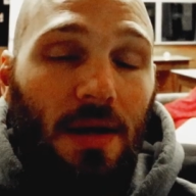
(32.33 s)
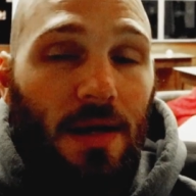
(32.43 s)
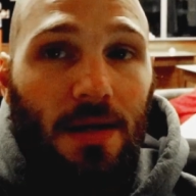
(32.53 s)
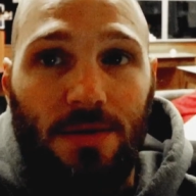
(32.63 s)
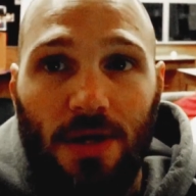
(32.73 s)

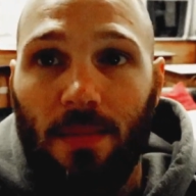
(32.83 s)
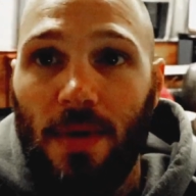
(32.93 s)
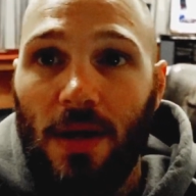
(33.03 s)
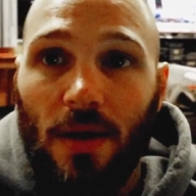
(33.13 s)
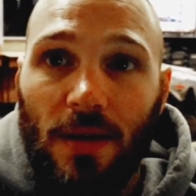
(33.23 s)
Uh, try and
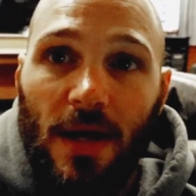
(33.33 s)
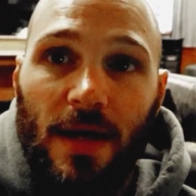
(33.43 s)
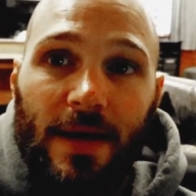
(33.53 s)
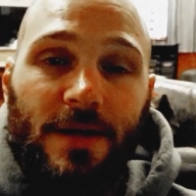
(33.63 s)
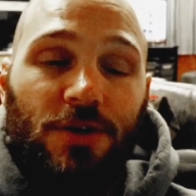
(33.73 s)
beat all
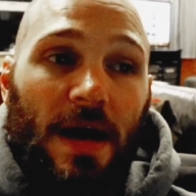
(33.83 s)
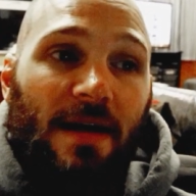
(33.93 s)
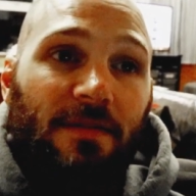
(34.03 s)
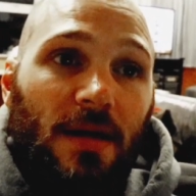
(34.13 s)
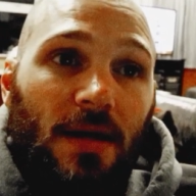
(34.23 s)
the
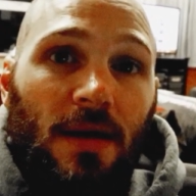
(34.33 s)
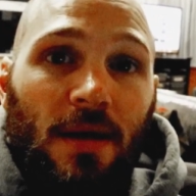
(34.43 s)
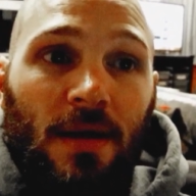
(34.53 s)
traffic.